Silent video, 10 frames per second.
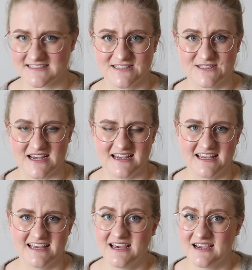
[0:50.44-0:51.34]

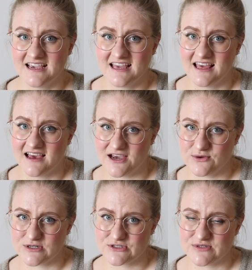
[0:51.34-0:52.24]
Today,
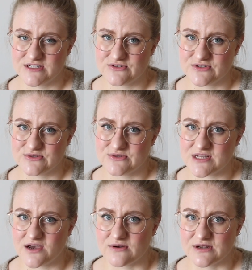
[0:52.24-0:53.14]
I want to
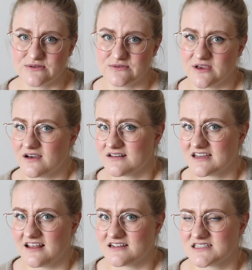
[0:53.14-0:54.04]
introduce our new yarn
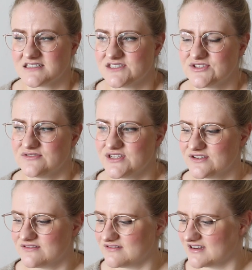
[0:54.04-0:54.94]
collection to
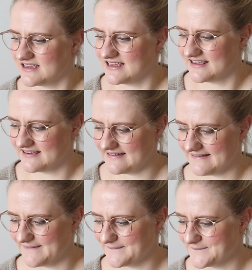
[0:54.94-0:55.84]
you.
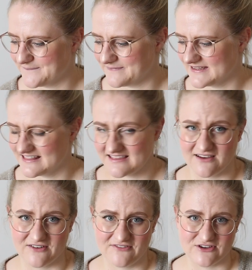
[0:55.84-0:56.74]
It's
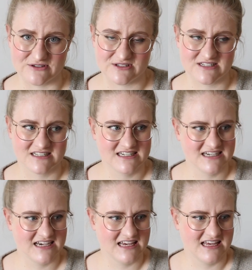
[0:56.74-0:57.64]
our first
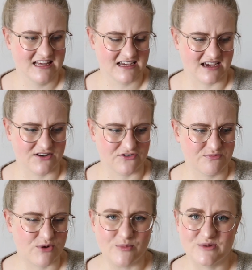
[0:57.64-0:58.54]
kind
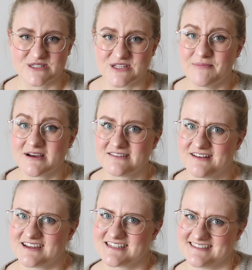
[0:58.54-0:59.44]
of proper summer
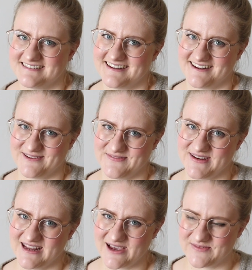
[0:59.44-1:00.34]
collection, and I'm
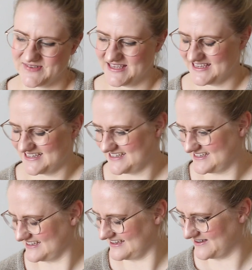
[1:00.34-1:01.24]
really happy
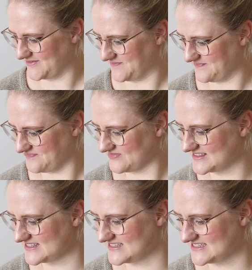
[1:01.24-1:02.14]

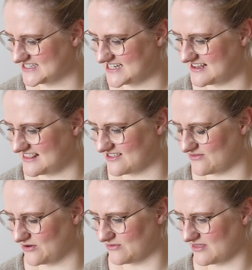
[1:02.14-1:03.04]
to share this
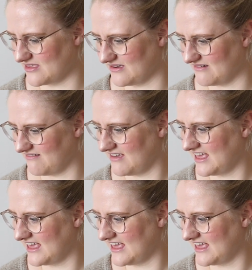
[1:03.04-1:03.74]
one with you.